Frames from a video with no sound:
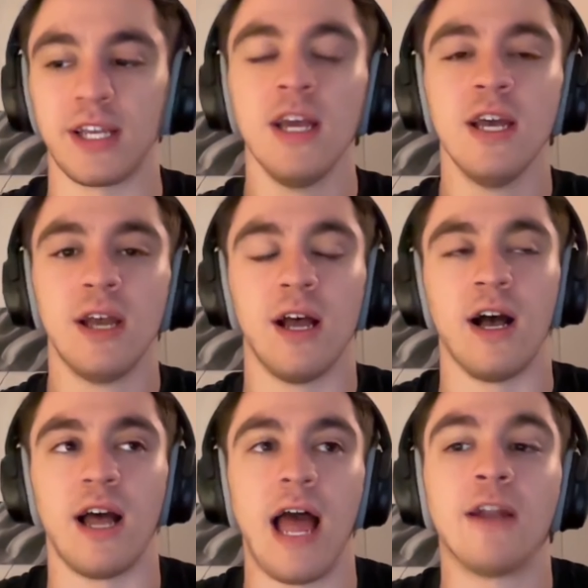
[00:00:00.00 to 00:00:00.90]
Like, mm-hmm.
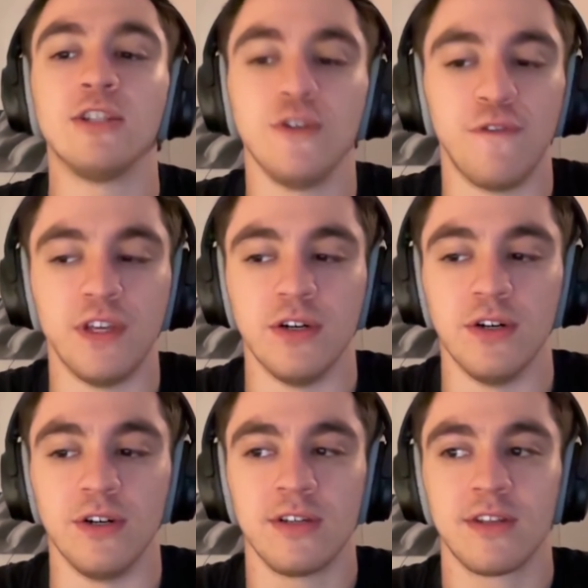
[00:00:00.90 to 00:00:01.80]
uh, how did you
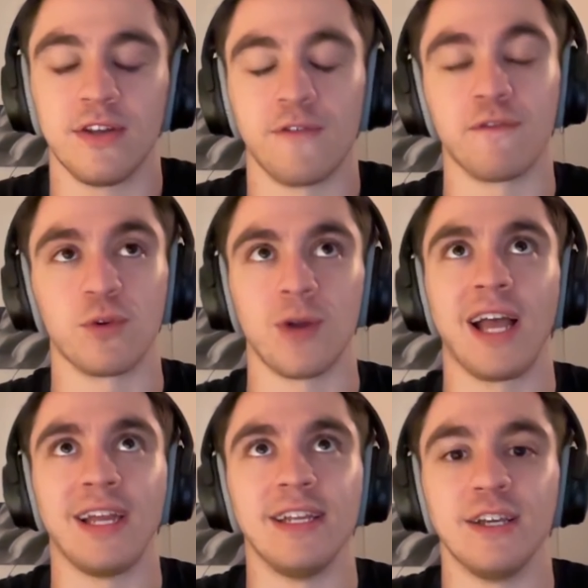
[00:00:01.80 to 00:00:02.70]
feel the
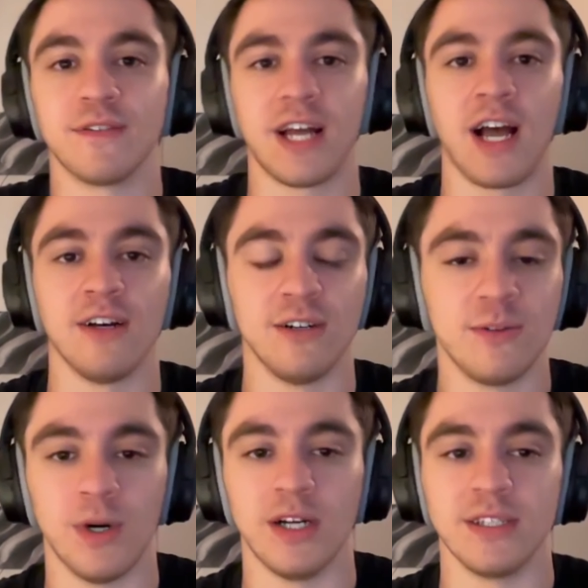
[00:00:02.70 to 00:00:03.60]
variety of style
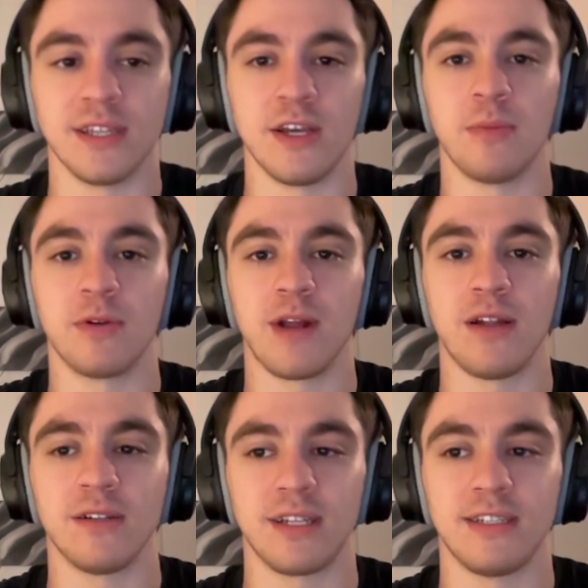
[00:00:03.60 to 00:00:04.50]
was in the open
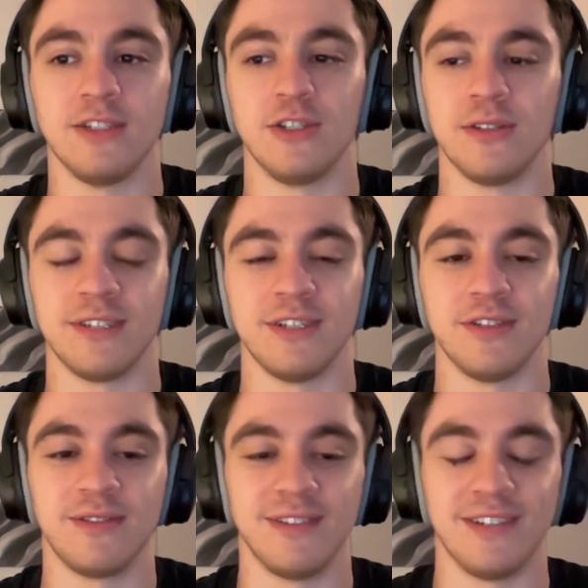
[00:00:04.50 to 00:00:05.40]
round? Like, did you did
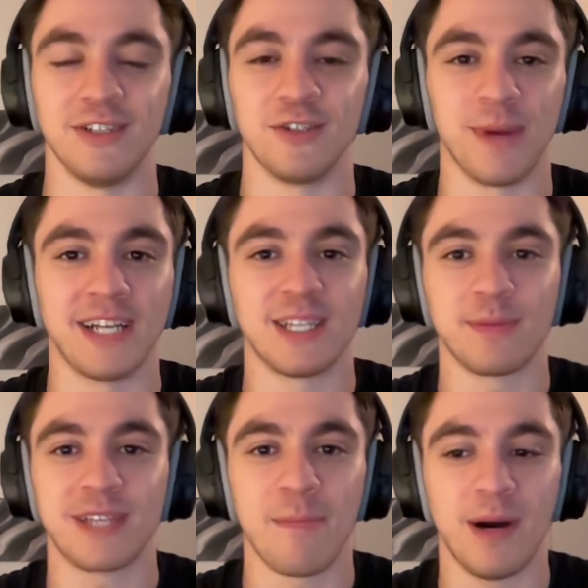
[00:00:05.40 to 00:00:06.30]
did your
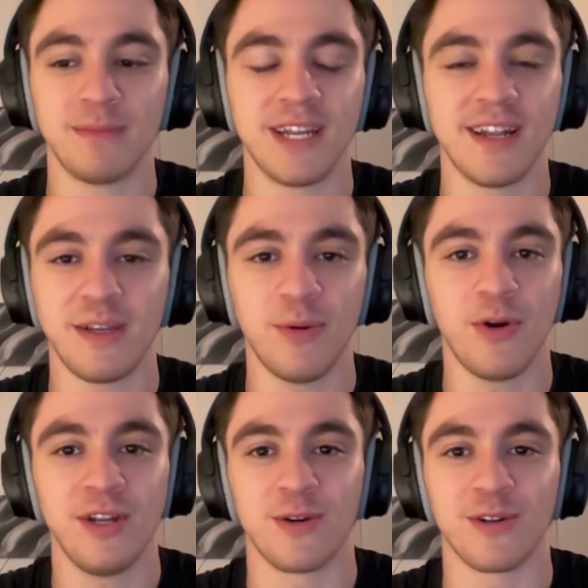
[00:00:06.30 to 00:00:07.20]
biceps get pumped at any
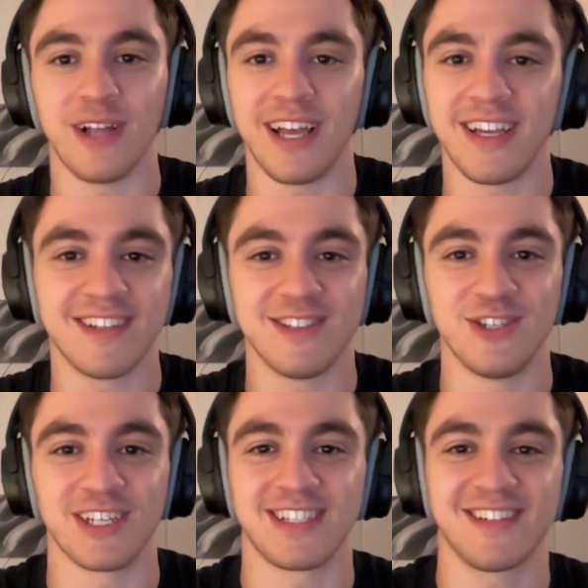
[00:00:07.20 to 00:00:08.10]
point, or yeah. like
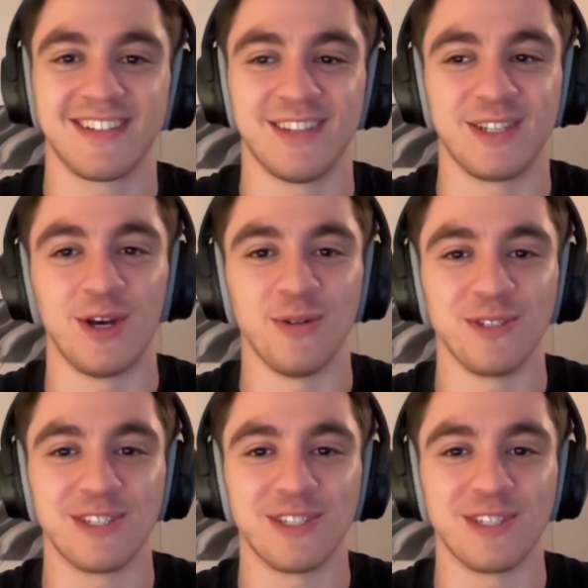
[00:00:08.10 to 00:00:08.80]
just no, I found they, the toes?